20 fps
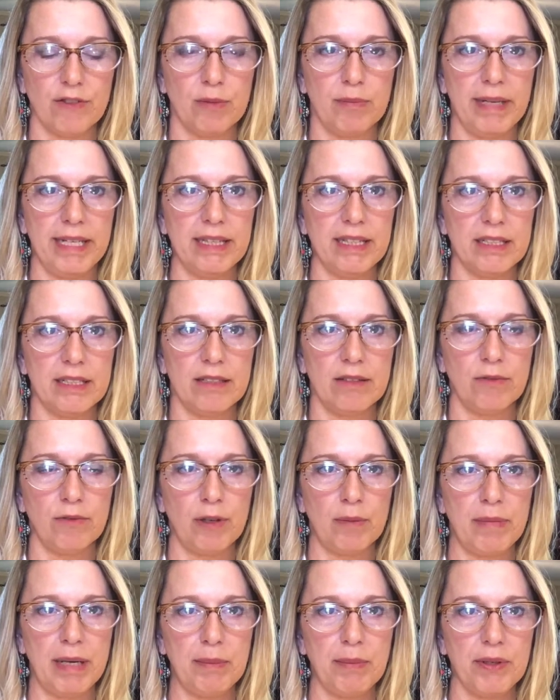
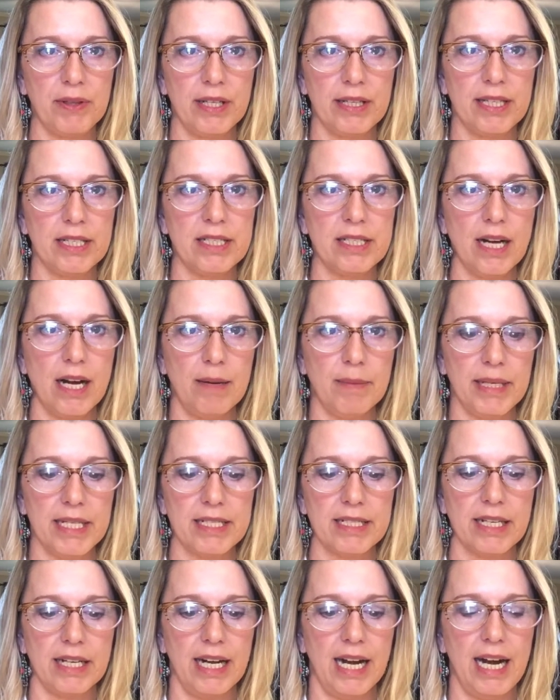remember that the dominant
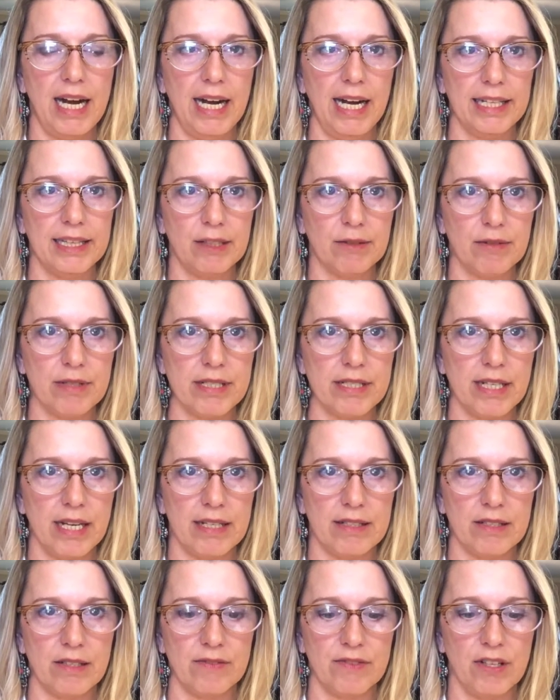is going to hide the
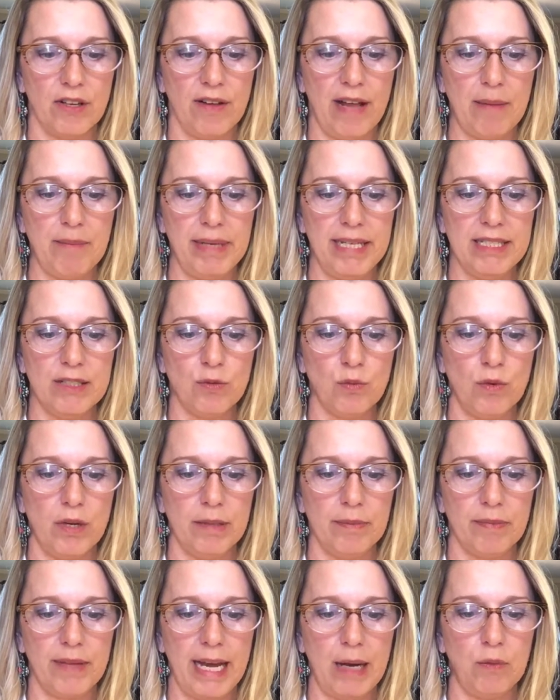recessive, so that means
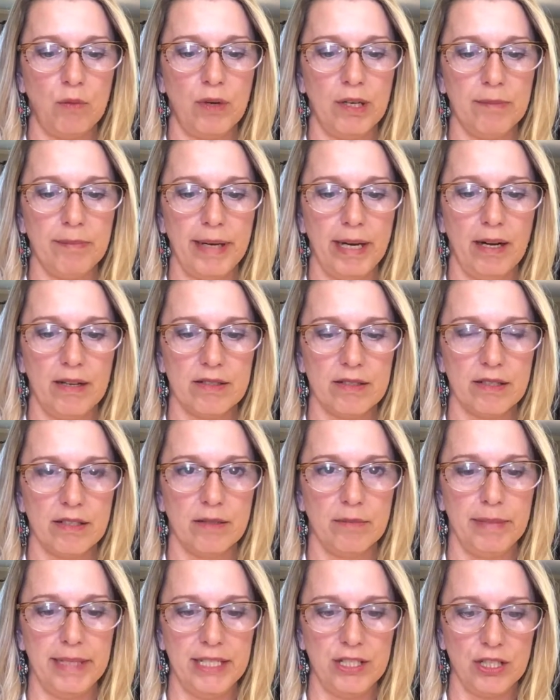that one parent's going to
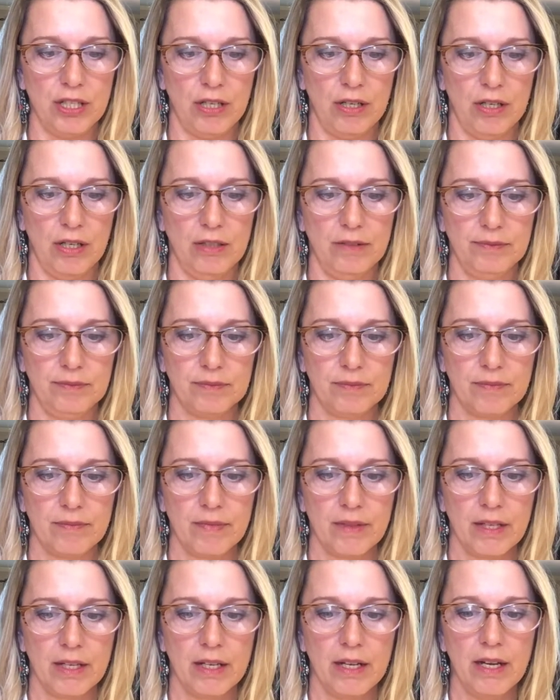be tall.
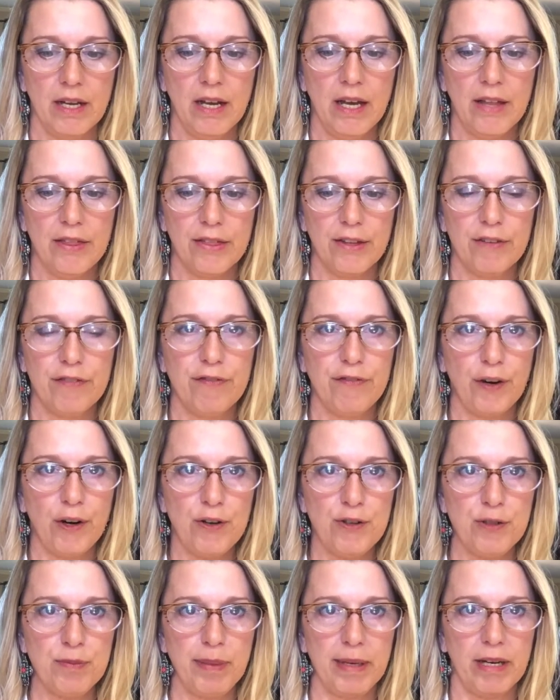The
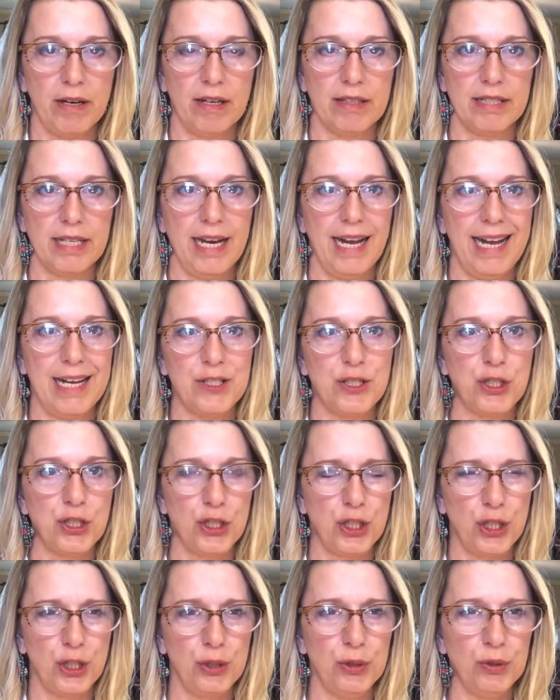first parent that has
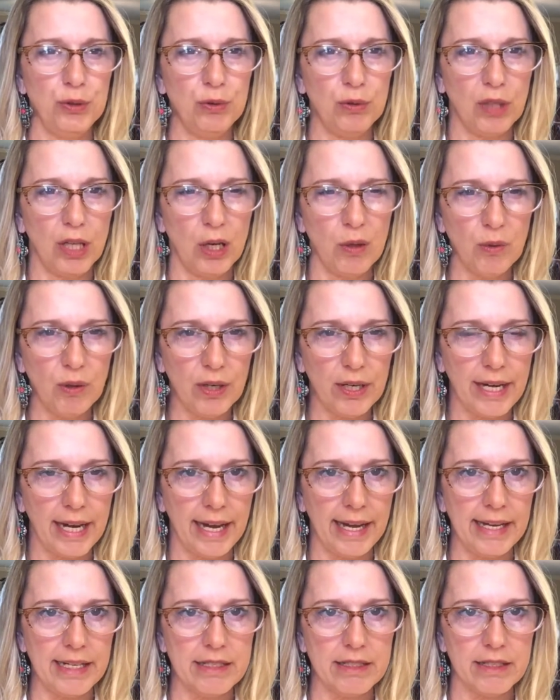two
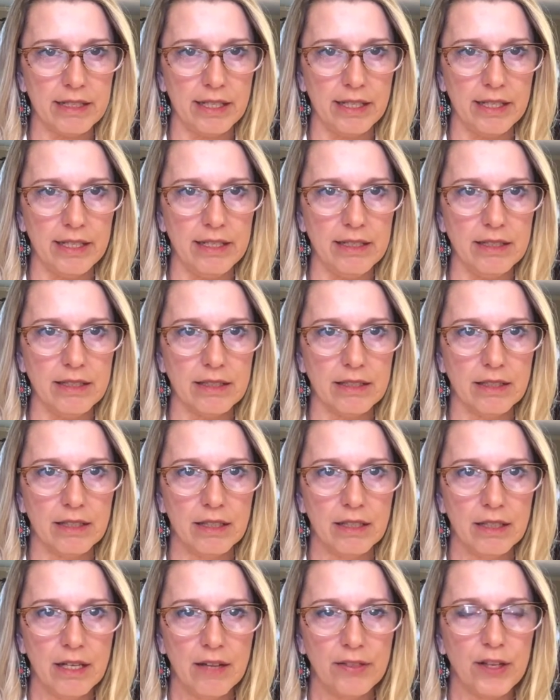lowercase t's,
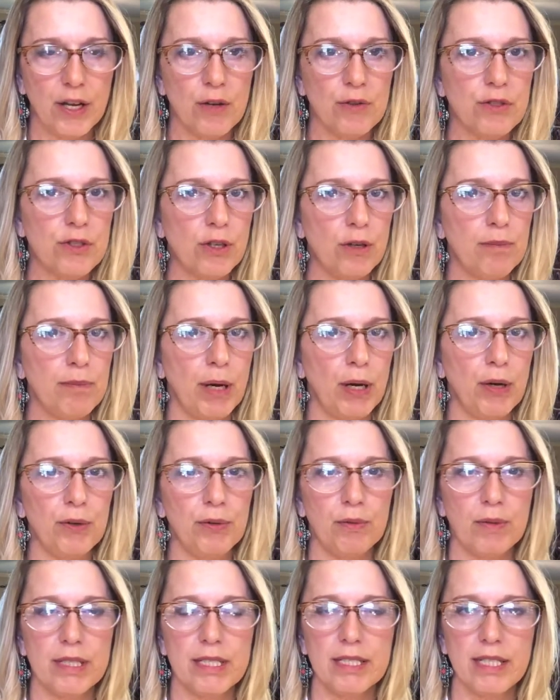those are both
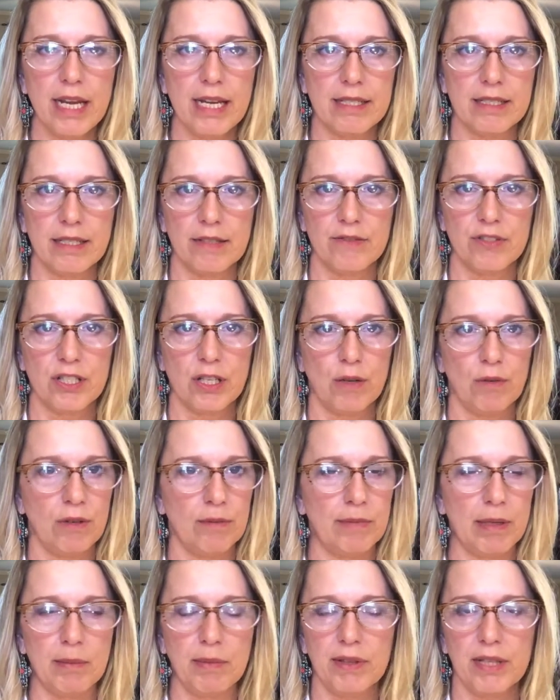recessive. So
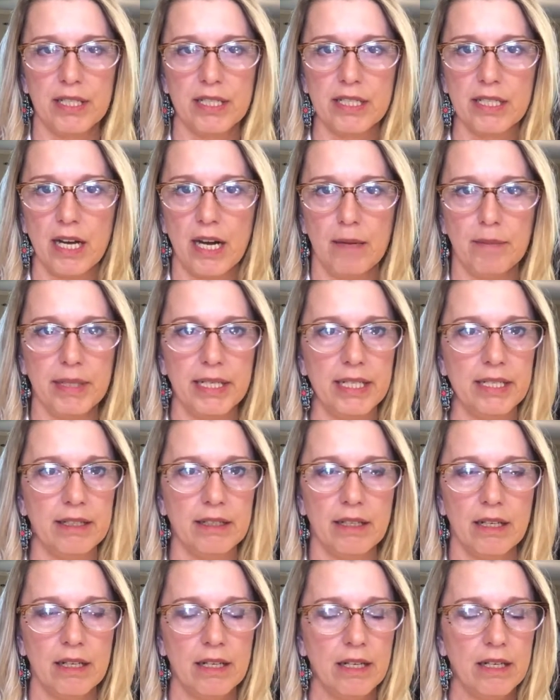remember, the dominant
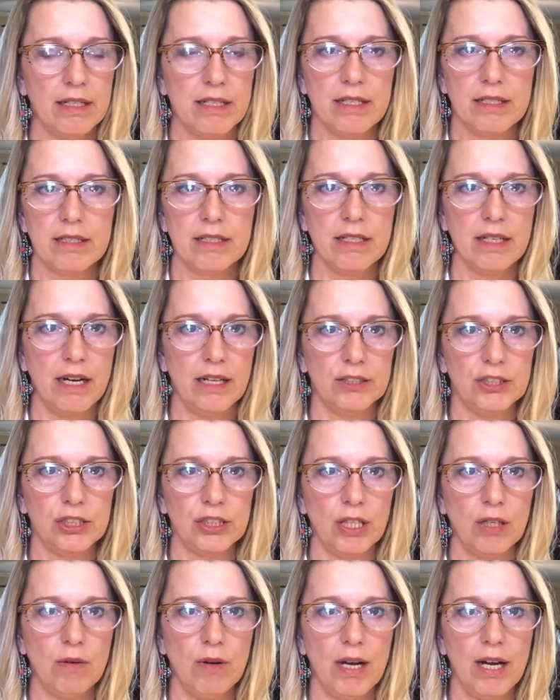does not
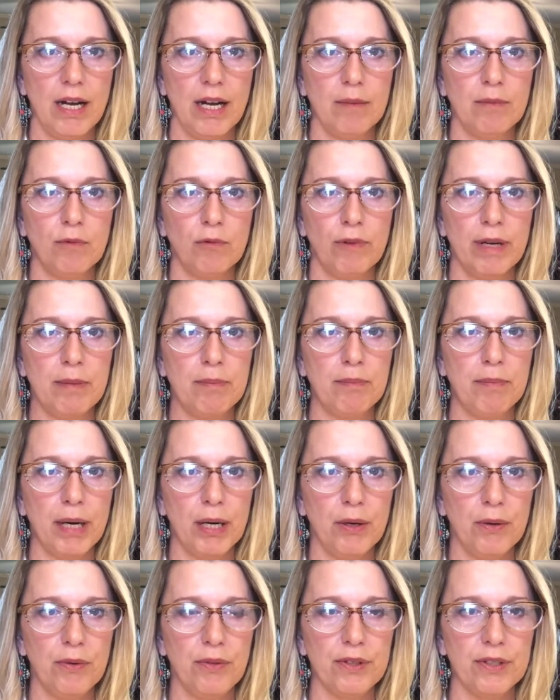show up when
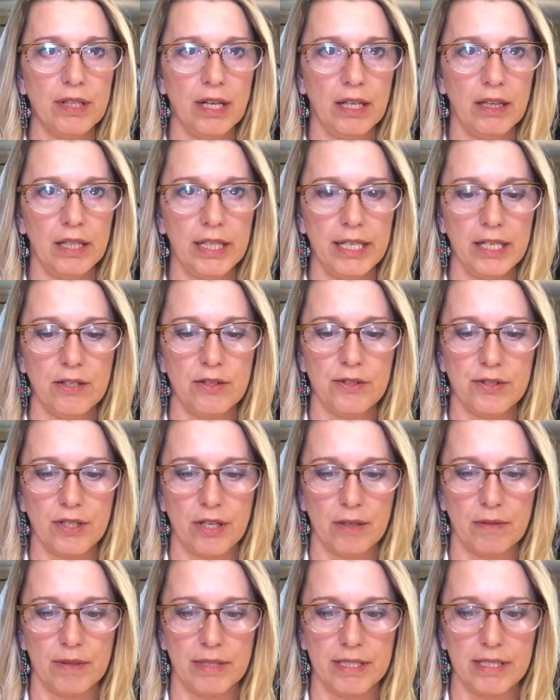both alleles
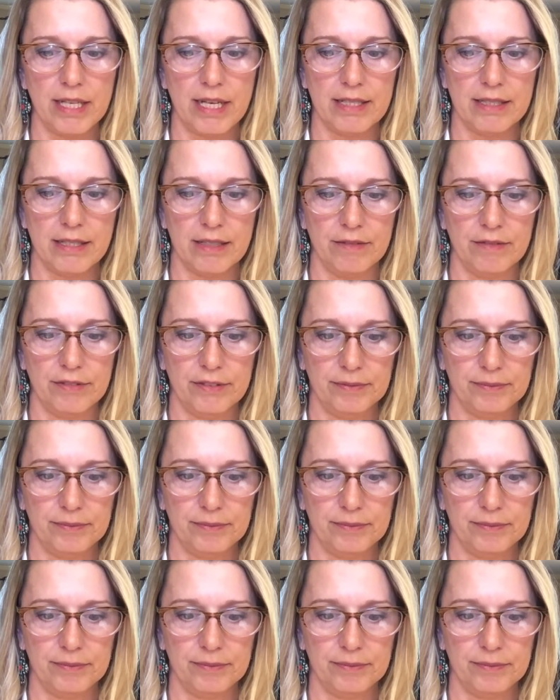are recessive.